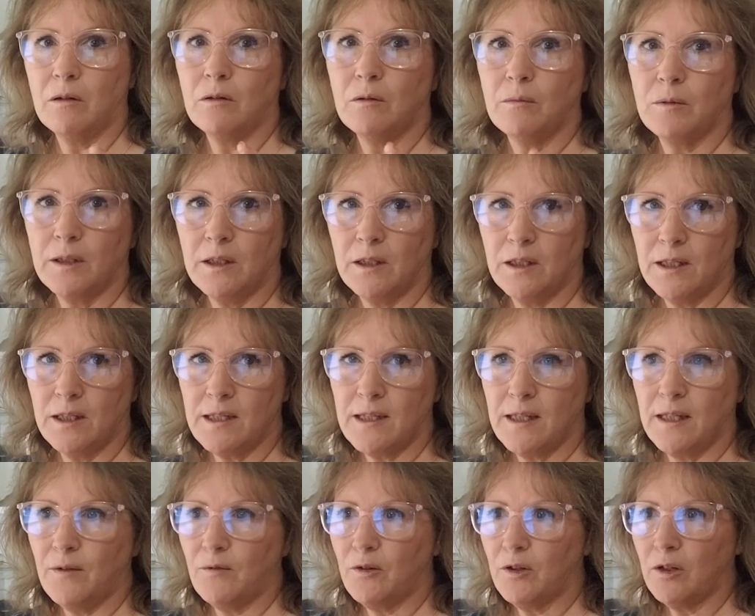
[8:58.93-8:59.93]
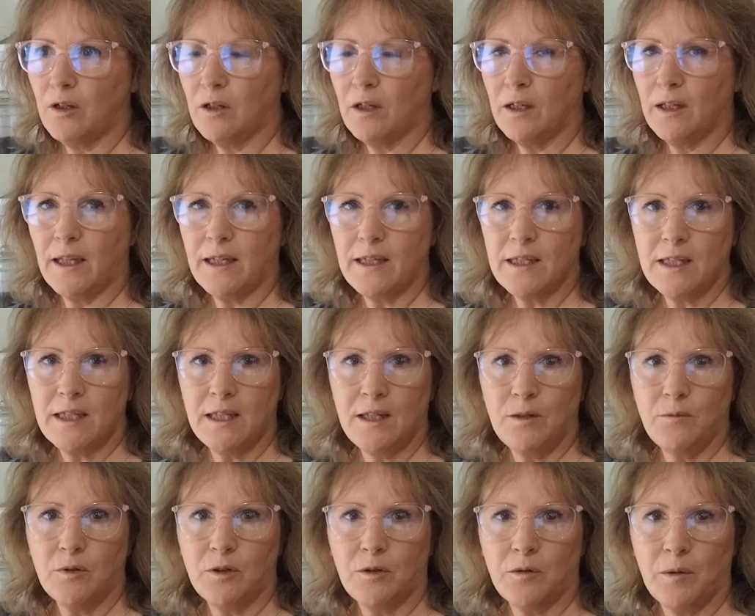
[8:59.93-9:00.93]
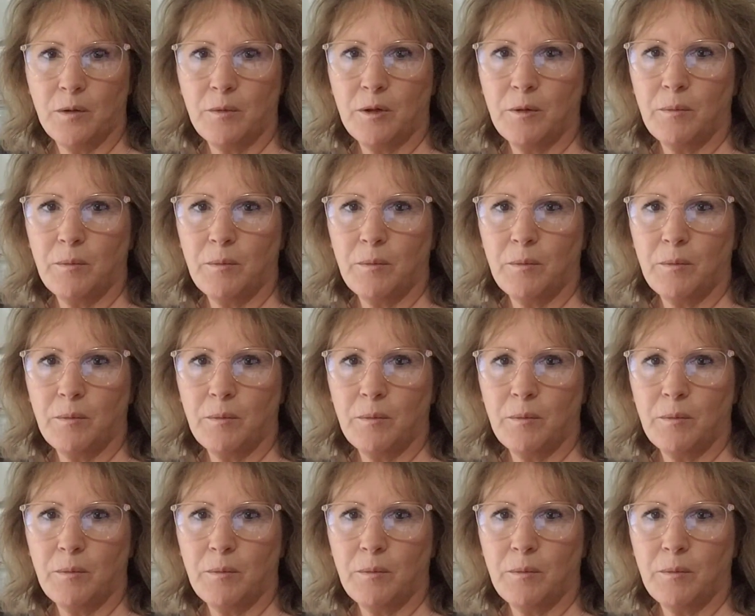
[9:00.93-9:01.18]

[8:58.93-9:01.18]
Oh my goodness, I never thought I'd like tea with creamer,